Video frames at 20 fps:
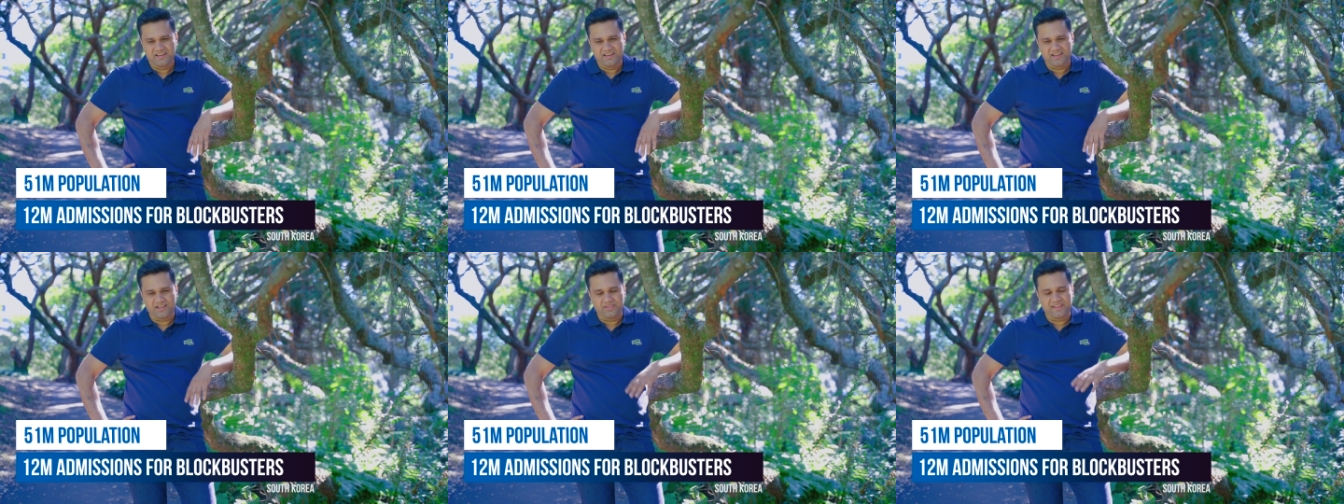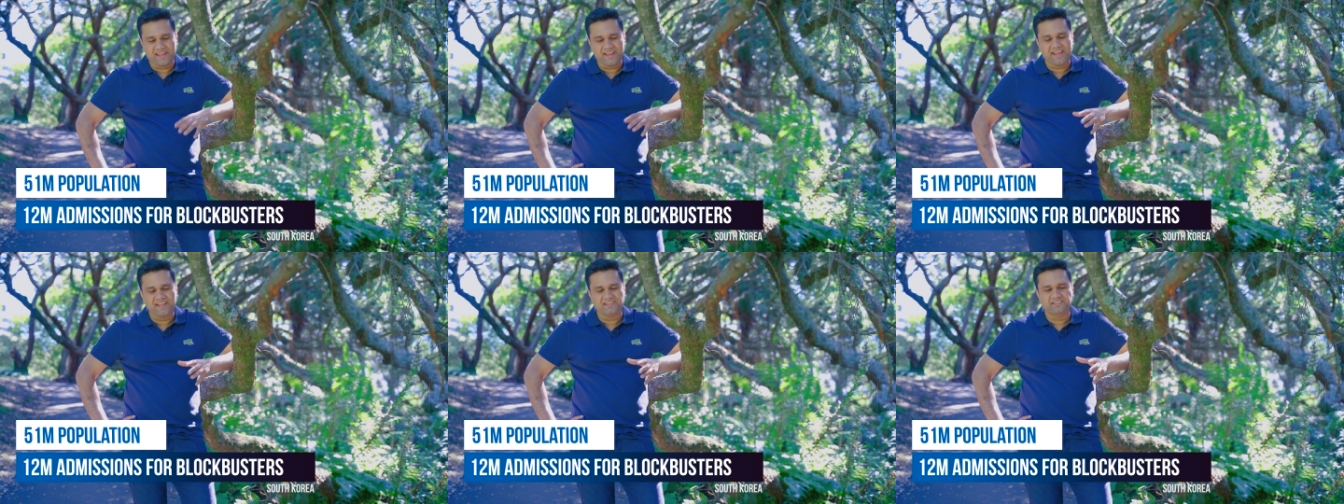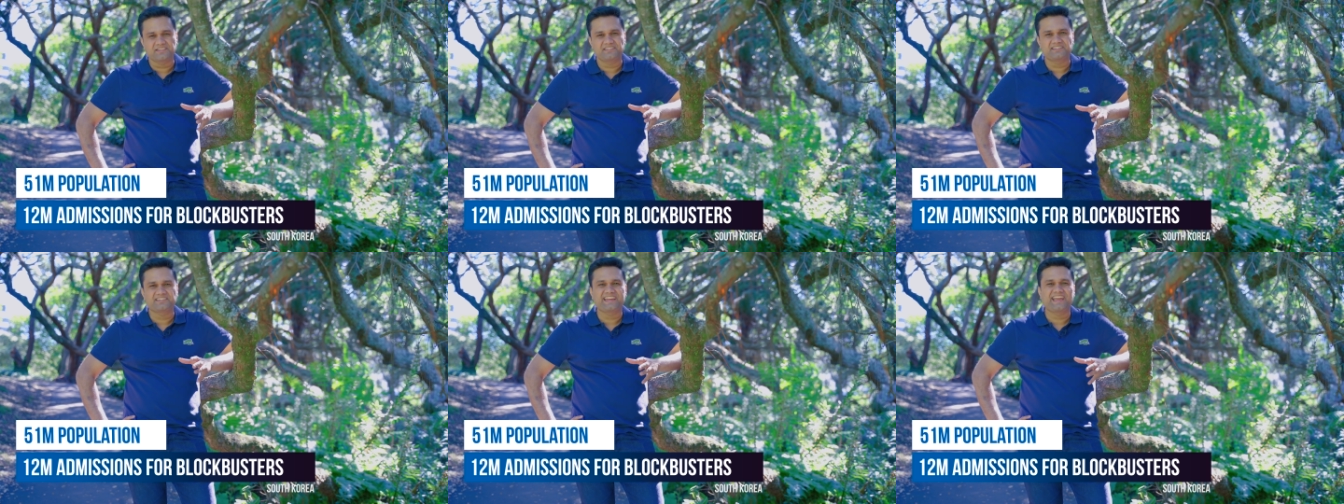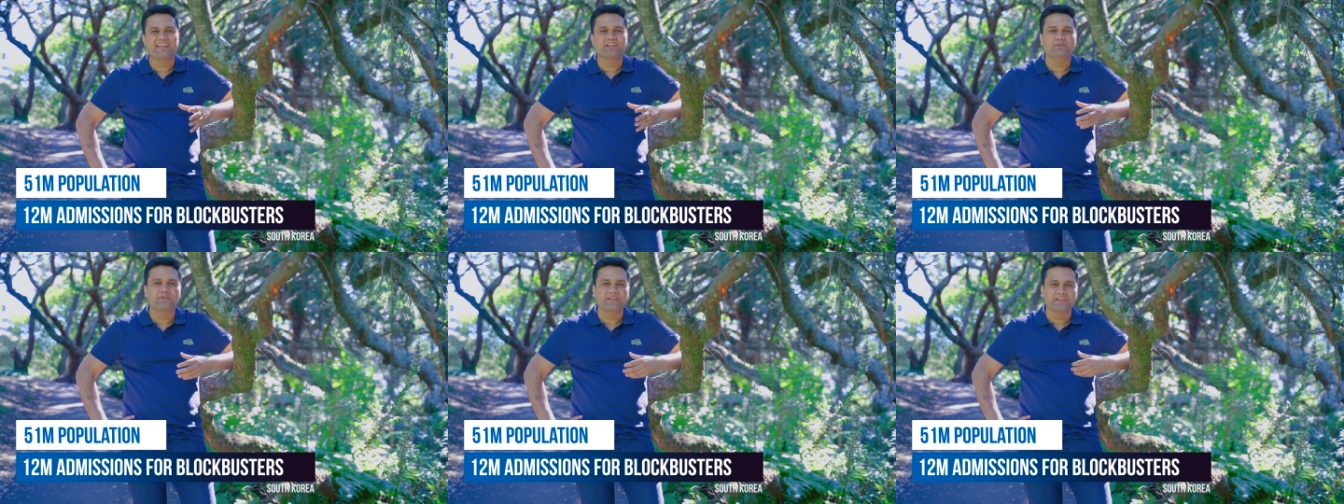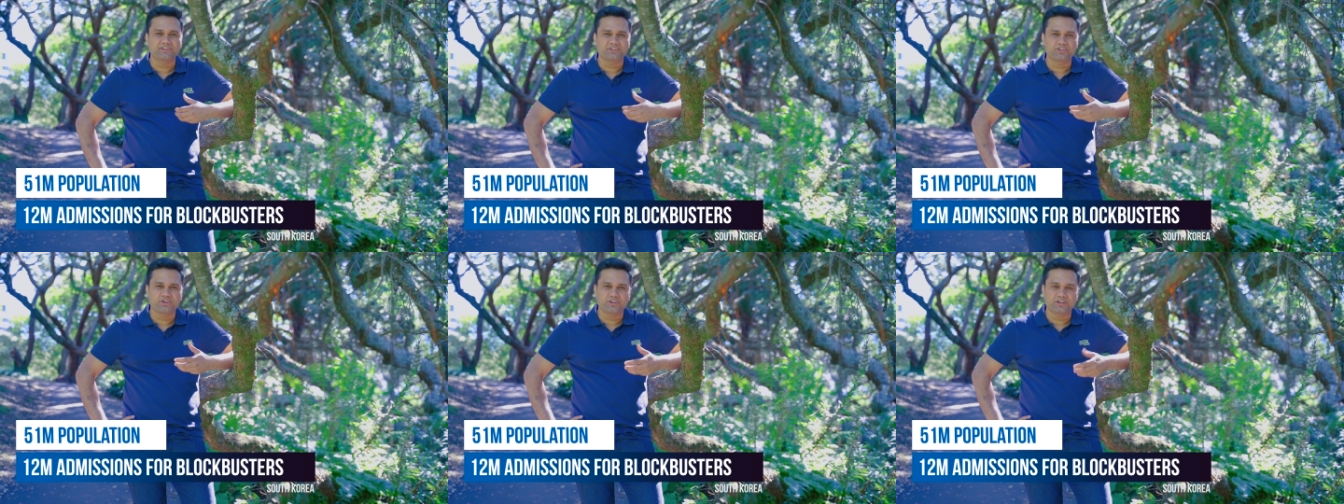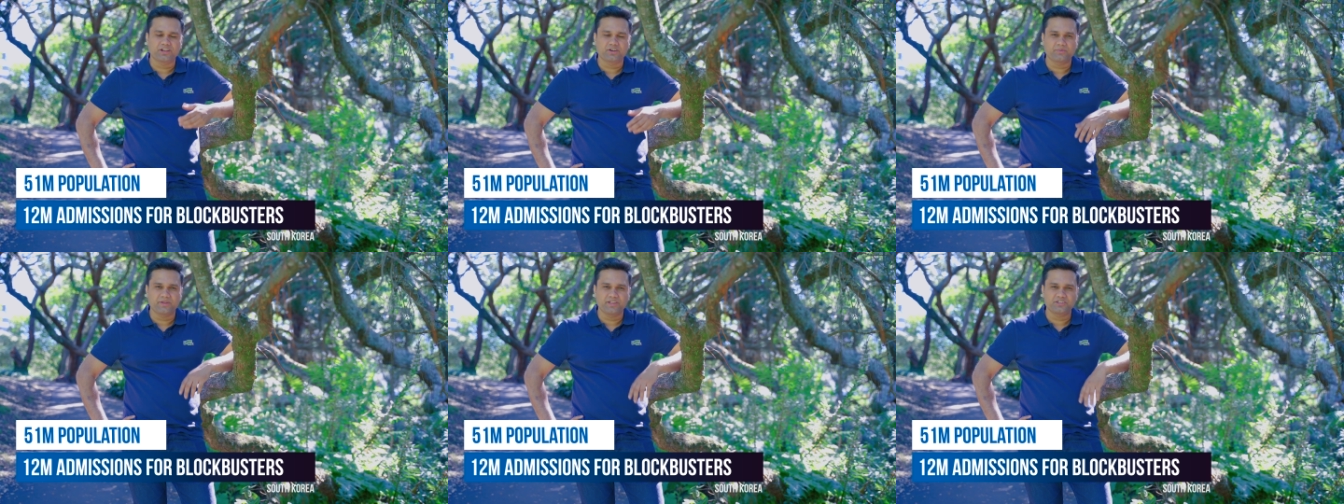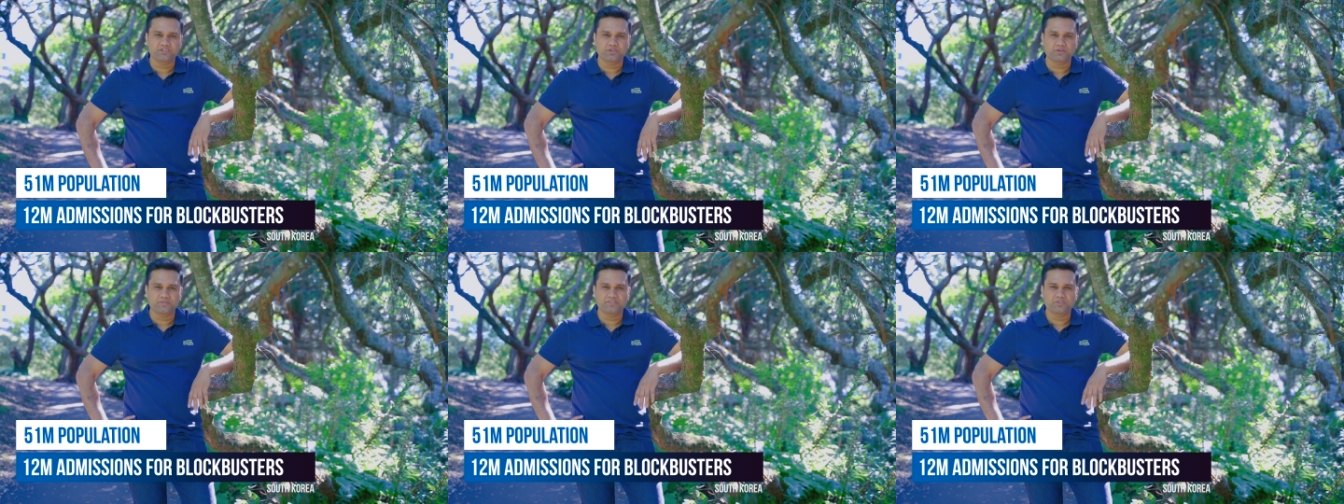Now that has a staggering turnout
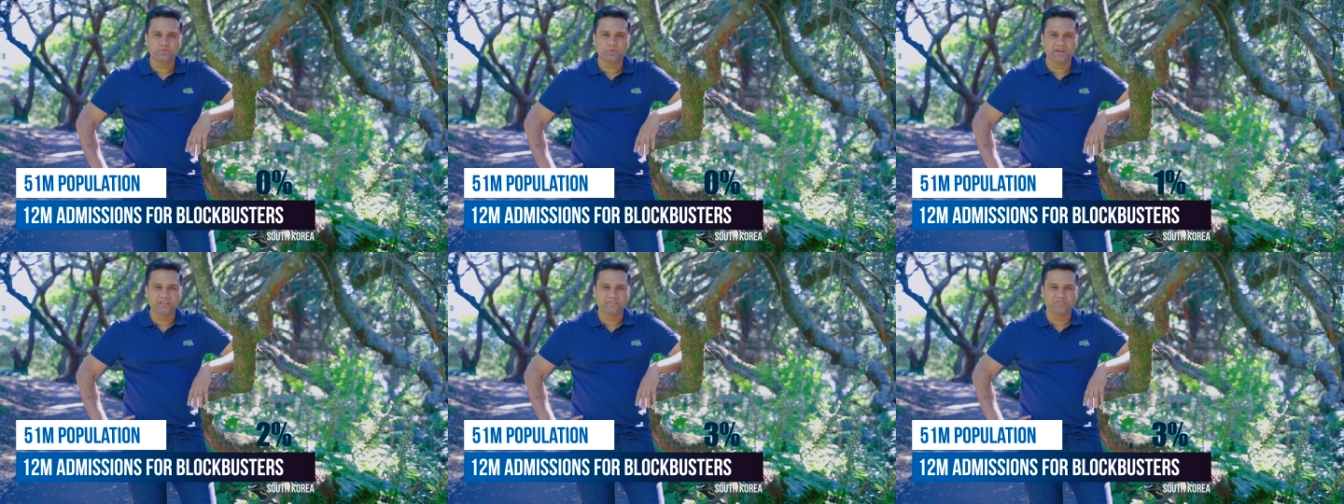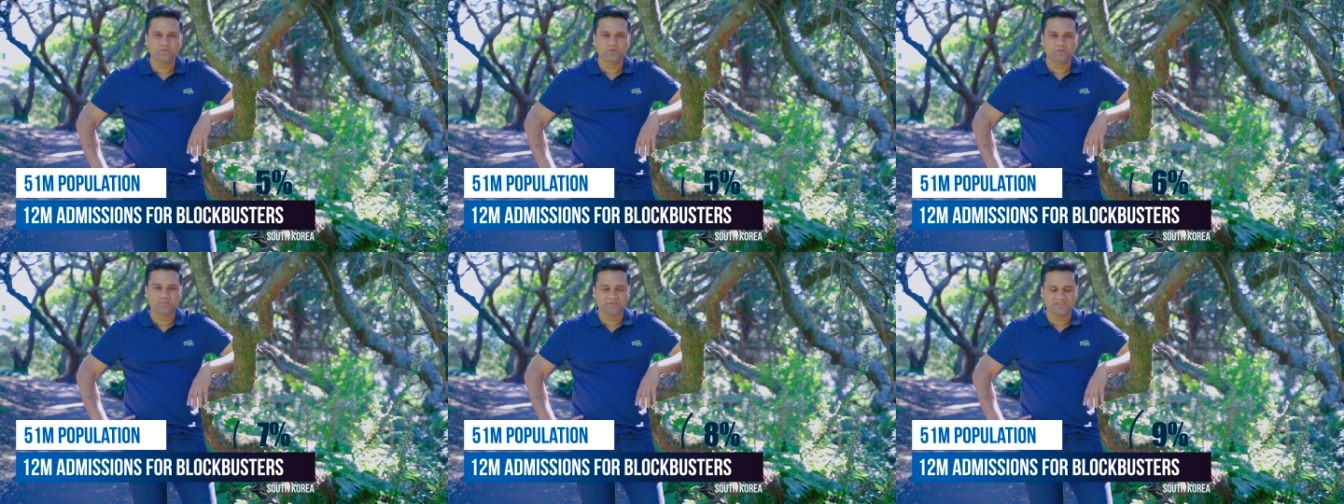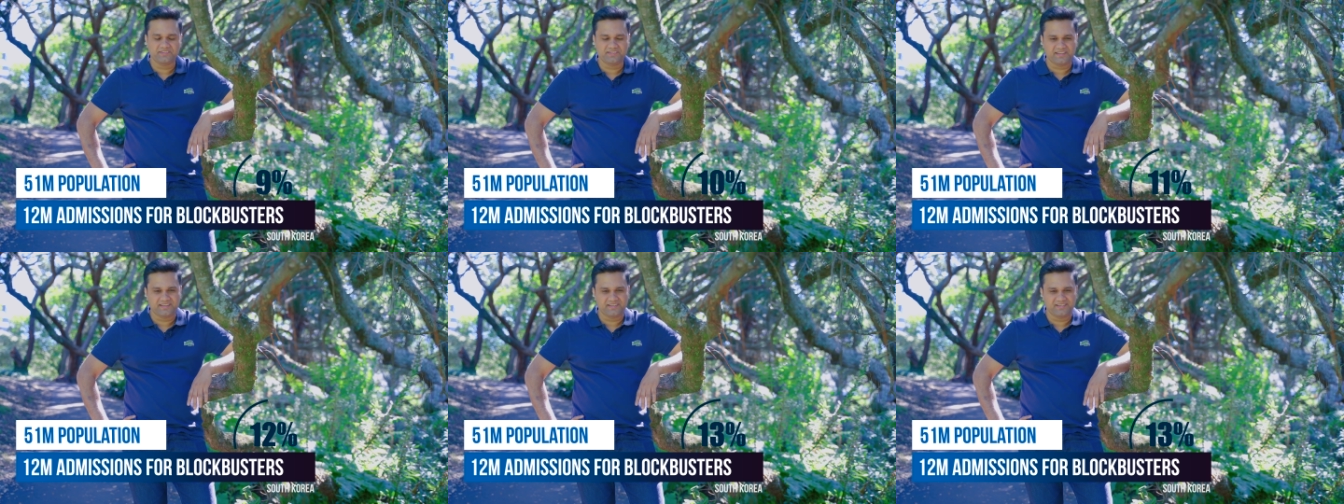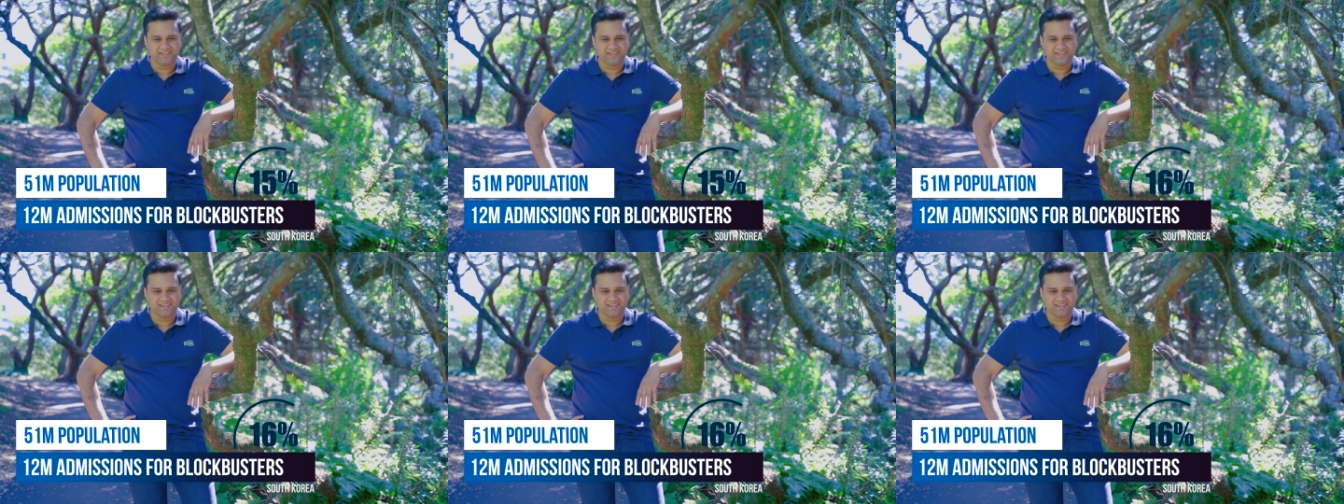ratio of 24%.